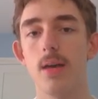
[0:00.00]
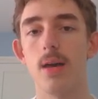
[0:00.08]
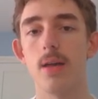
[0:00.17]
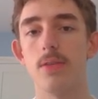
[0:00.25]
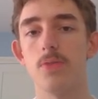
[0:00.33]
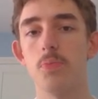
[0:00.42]

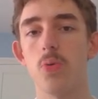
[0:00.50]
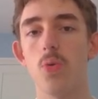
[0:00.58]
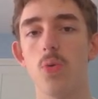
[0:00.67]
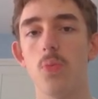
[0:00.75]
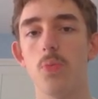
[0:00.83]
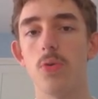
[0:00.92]
this
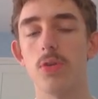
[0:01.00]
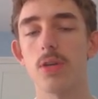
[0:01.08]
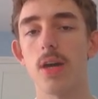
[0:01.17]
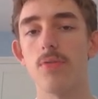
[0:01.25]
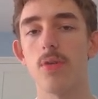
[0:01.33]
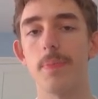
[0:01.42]
pawn would
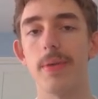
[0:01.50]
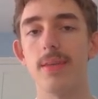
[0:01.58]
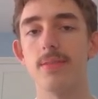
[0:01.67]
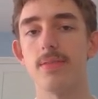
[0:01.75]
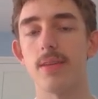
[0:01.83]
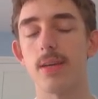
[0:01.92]
cover up
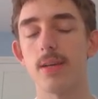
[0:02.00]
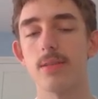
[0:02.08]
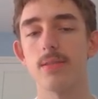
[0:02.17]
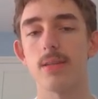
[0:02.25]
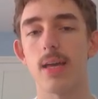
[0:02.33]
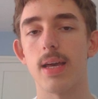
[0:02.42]

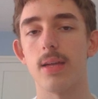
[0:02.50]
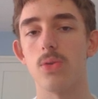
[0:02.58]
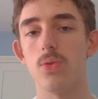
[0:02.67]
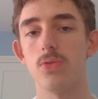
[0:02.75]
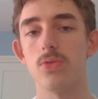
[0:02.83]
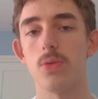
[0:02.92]
e6 and
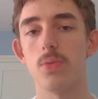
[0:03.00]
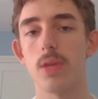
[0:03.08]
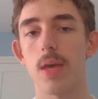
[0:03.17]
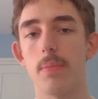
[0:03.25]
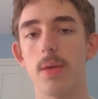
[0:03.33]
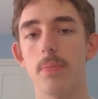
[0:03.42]
also would
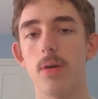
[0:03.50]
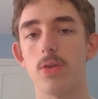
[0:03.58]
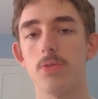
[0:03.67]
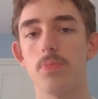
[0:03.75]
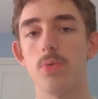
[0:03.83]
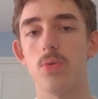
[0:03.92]
get me a
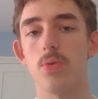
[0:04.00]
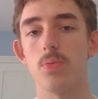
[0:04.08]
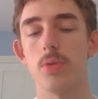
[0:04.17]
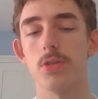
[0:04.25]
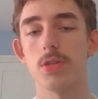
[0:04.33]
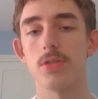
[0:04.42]
passed pawn
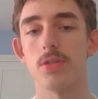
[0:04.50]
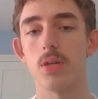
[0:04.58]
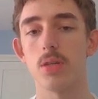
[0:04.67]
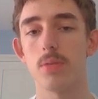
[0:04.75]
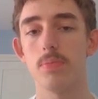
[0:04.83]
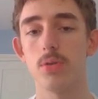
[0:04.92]
which can
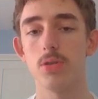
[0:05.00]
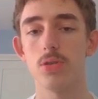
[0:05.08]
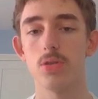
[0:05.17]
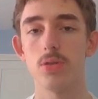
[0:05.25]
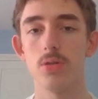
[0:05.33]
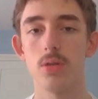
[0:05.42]
start to
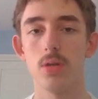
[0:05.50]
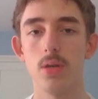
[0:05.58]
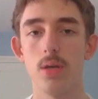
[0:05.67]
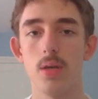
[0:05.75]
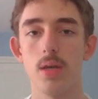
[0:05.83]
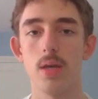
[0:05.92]
push.
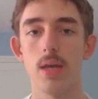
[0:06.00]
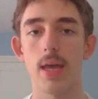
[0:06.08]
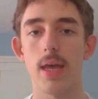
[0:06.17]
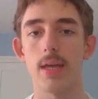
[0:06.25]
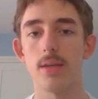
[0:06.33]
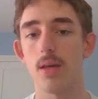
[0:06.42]

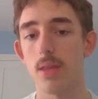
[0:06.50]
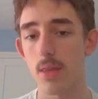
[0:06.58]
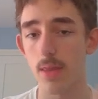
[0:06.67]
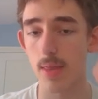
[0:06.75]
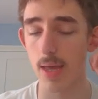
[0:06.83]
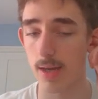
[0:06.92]
And other
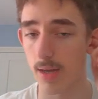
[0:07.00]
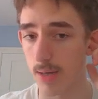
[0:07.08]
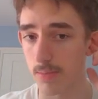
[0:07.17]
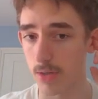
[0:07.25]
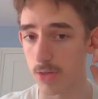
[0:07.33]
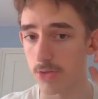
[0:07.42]
than that,
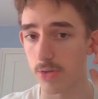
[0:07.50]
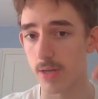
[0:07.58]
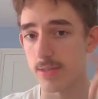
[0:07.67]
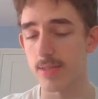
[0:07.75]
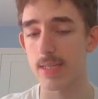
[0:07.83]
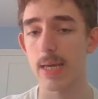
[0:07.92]
I'm going to try
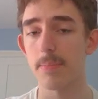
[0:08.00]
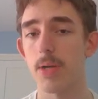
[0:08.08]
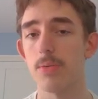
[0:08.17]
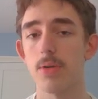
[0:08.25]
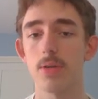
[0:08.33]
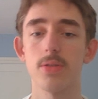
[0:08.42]
and stack my
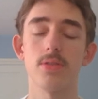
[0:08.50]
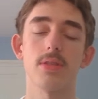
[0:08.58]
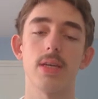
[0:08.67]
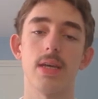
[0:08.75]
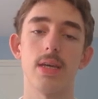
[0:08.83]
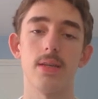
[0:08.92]
rooks
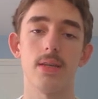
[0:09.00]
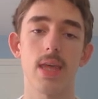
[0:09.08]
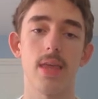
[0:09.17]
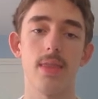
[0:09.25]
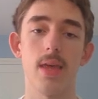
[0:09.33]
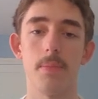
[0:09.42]
and
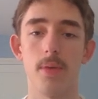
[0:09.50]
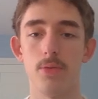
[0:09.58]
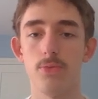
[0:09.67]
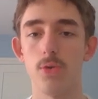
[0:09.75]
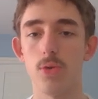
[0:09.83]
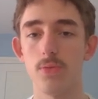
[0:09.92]
get them
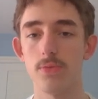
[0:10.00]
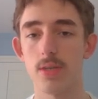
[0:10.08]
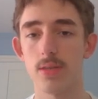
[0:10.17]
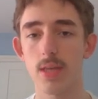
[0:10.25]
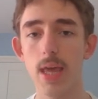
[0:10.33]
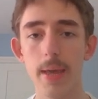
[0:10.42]
involved
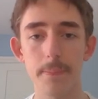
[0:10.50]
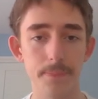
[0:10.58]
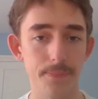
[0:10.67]
in the game.